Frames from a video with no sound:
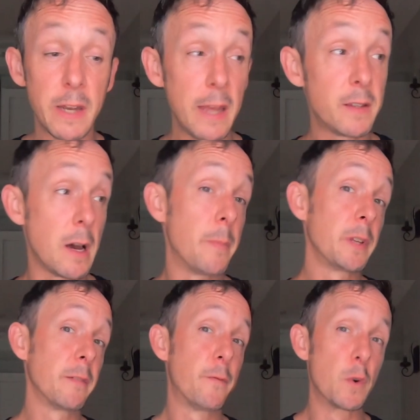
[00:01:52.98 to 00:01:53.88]
today's
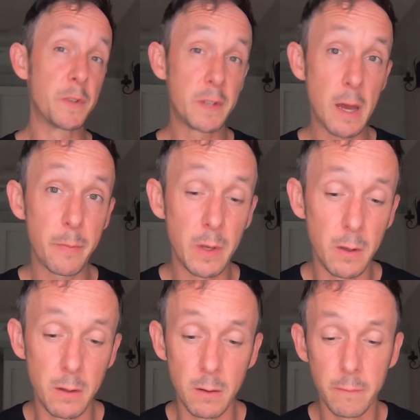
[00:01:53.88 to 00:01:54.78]
topic, the fourth step
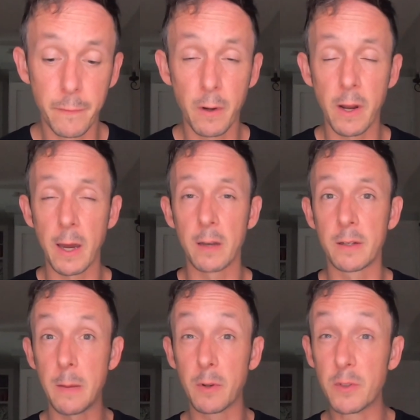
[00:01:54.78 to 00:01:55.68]
in figuring out how to
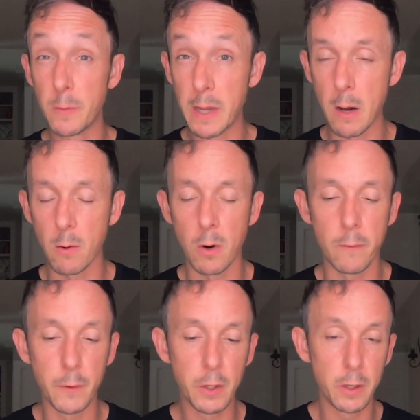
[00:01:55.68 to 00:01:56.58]
stop consuming
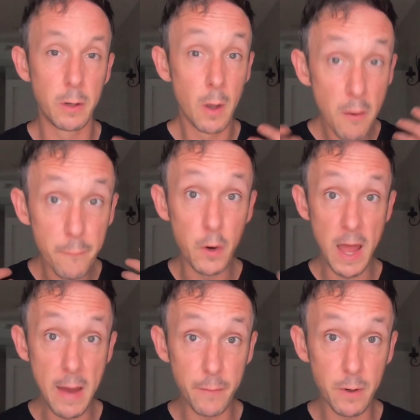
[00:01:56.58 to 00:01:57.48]
alcohol for good,
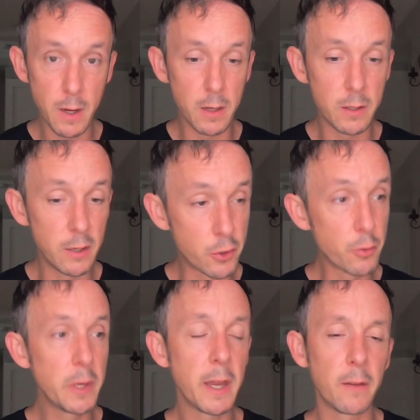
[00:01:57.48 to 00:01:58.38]
forever, and
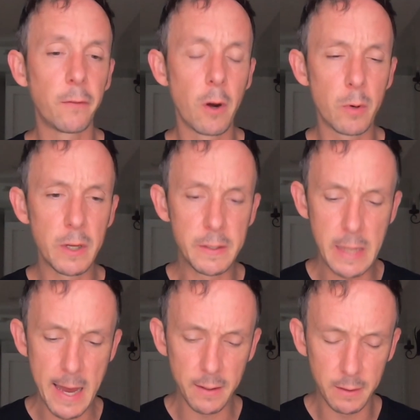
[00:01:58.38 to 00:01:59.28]
truly getting sober, is
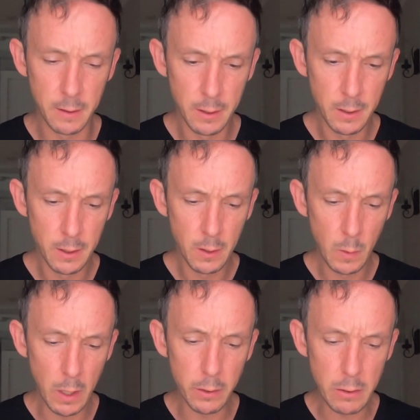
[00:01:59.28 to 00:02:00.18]
that,
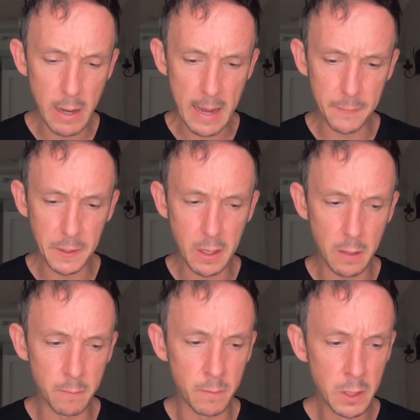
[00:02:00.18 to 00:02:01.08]
well, you have to
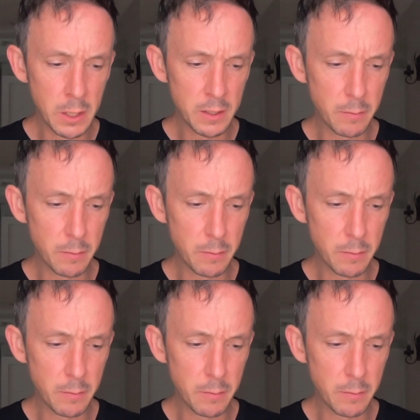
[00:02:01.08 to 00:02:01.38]
come to